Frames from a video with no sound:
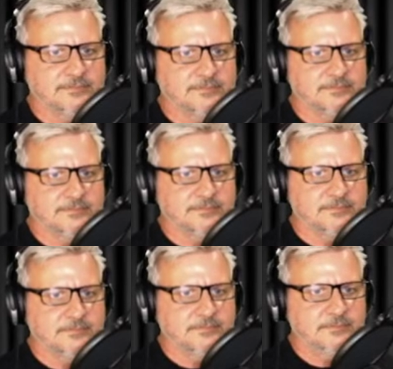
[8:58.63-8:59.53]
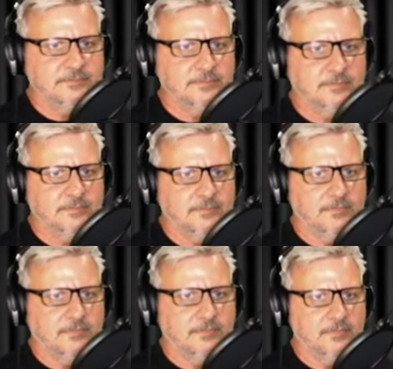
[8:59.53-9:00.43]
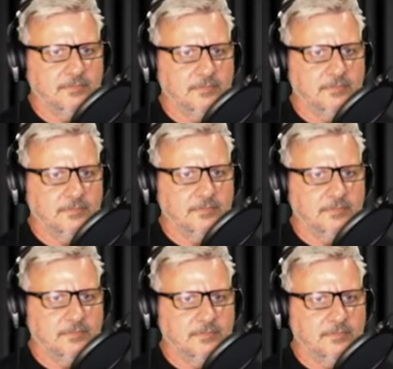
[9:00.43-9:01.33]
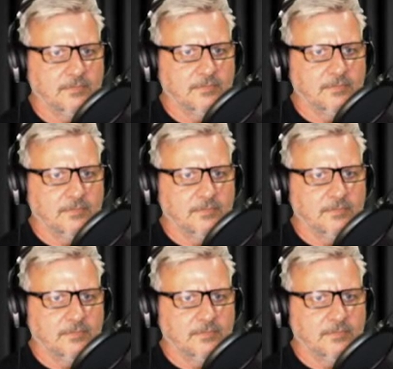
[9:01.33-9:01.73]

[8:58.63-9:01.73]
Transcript: (silent)